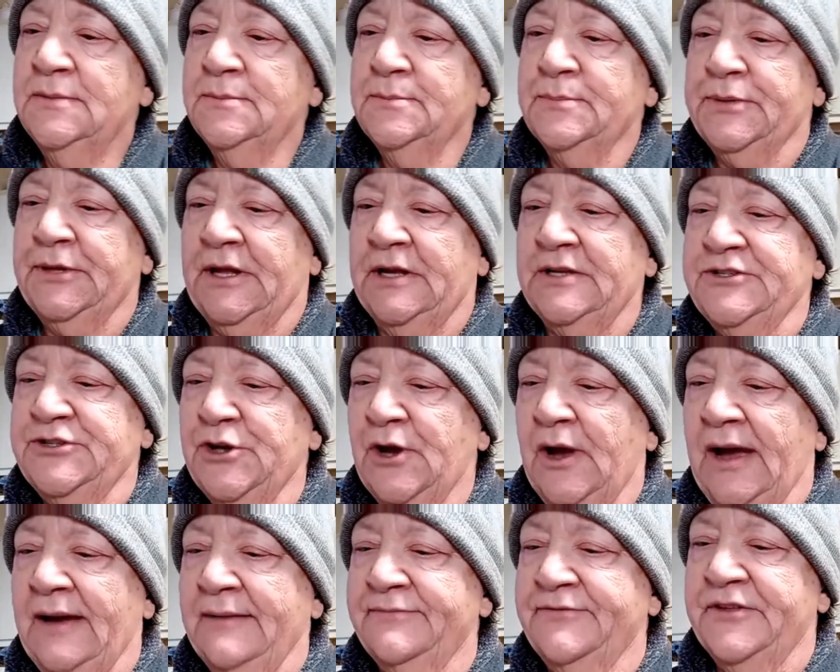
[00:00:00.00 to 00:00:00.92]
Plus, you
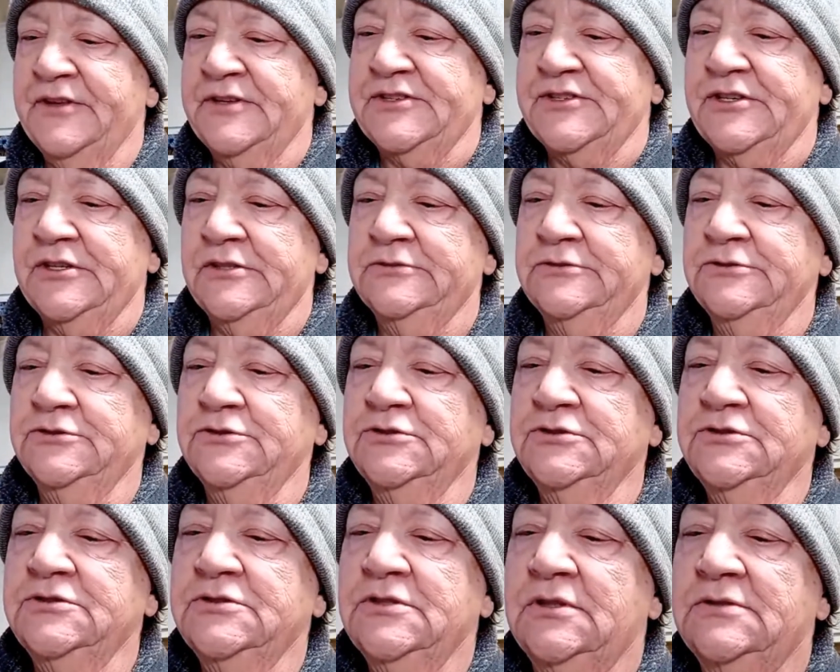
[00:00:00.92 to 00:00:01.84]
have this
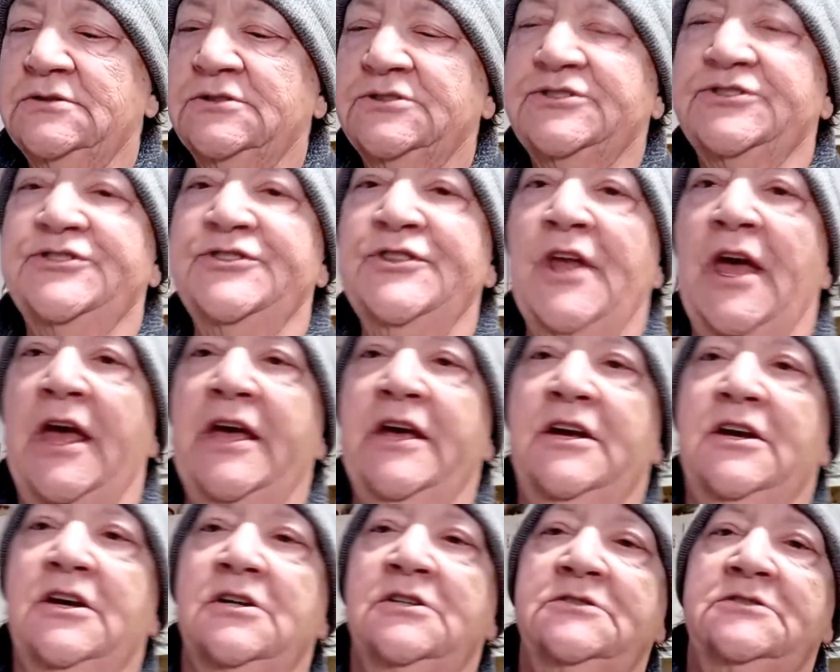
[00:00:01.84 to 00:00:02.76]

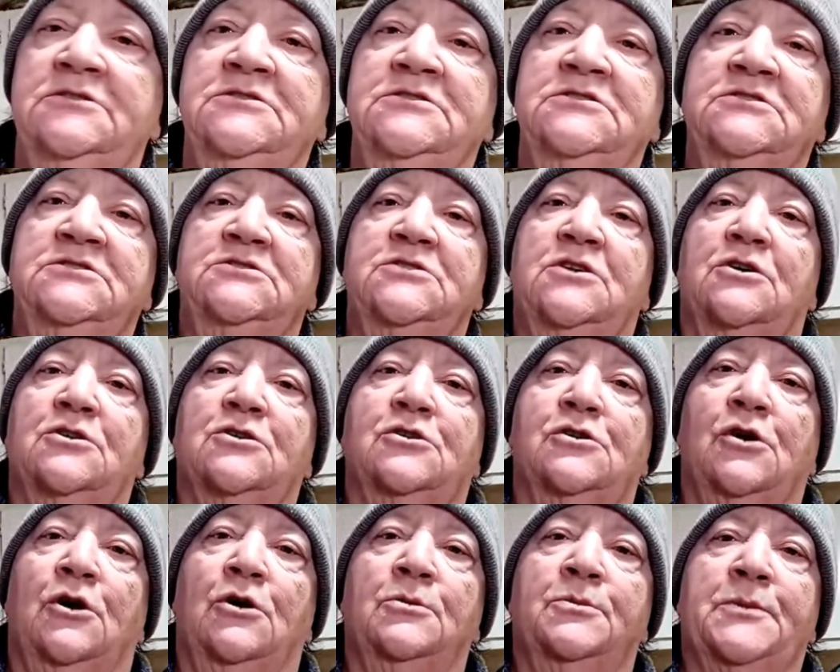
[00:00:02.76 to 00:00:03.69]
snake or
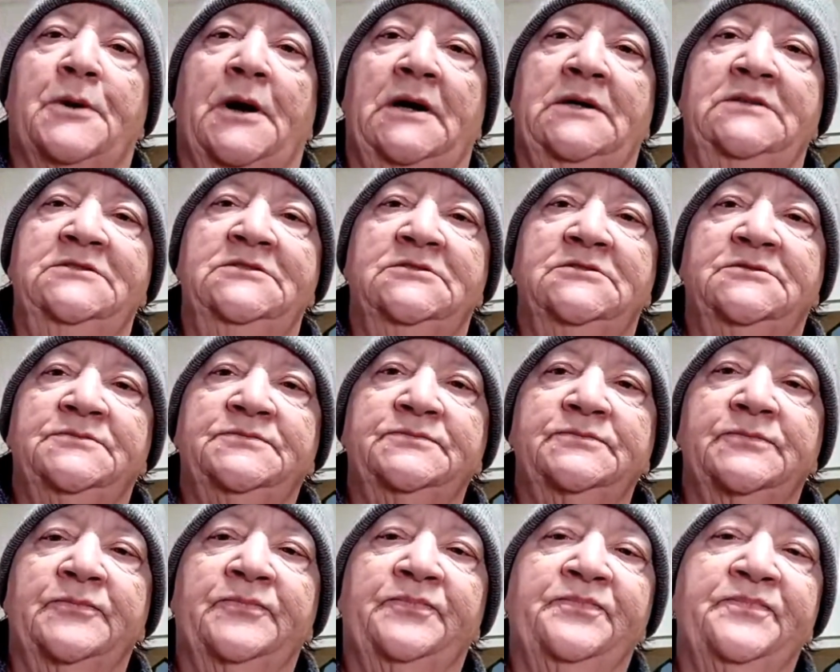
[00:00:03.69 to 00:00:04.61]
cobra
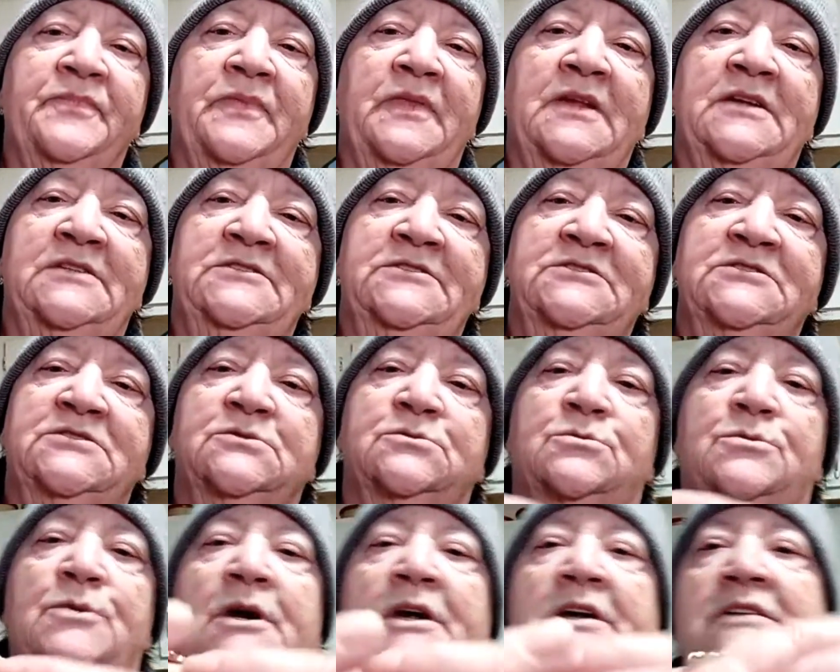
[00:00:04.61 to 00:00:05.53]

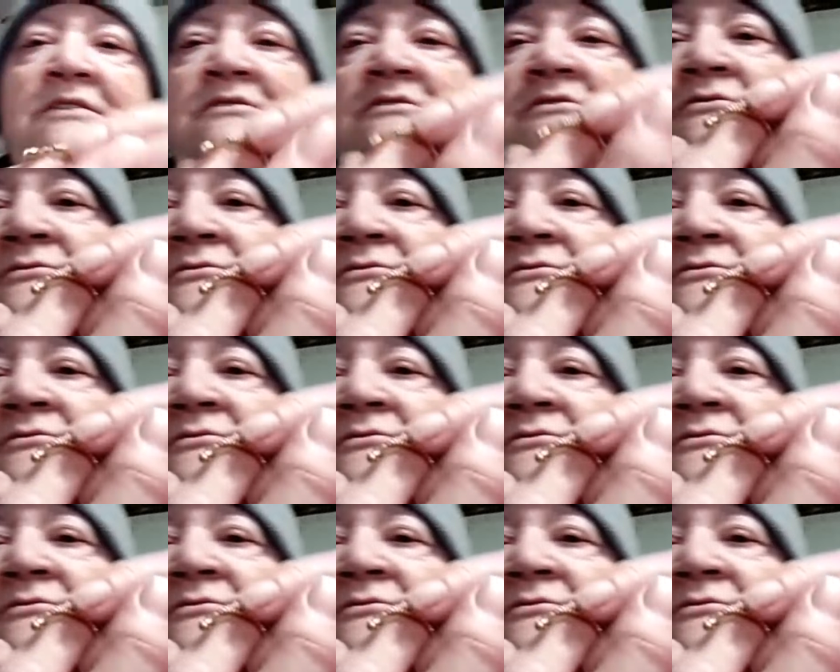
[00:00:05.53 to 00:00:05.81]
ring.